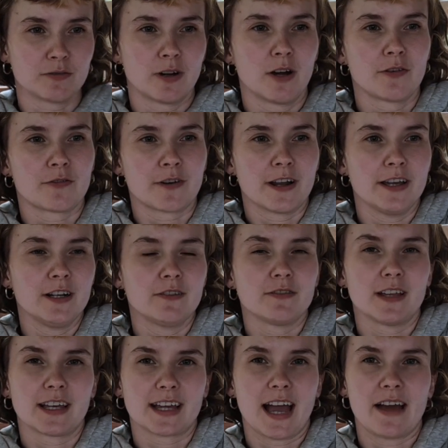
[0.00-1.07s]
afraid of
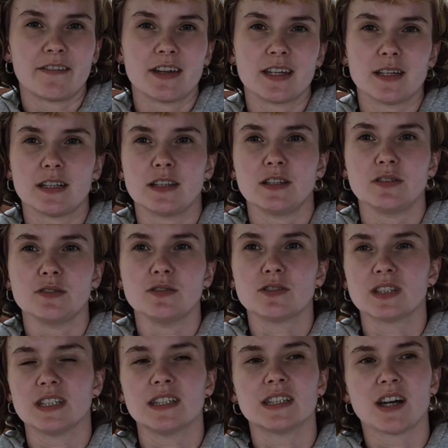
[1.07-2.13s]
like having it loose
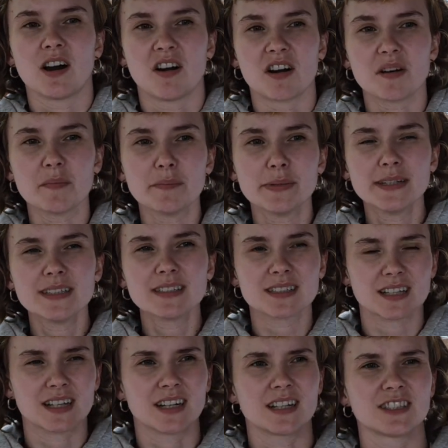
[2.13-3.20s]
in the armpits,
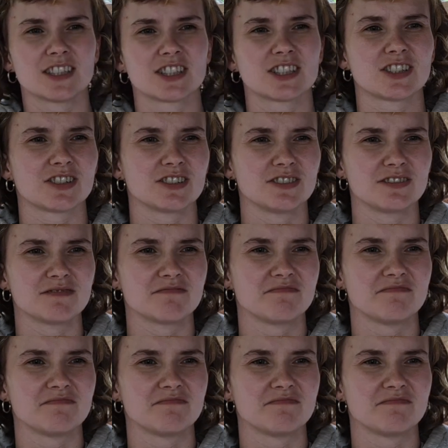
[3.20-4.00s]
and I don't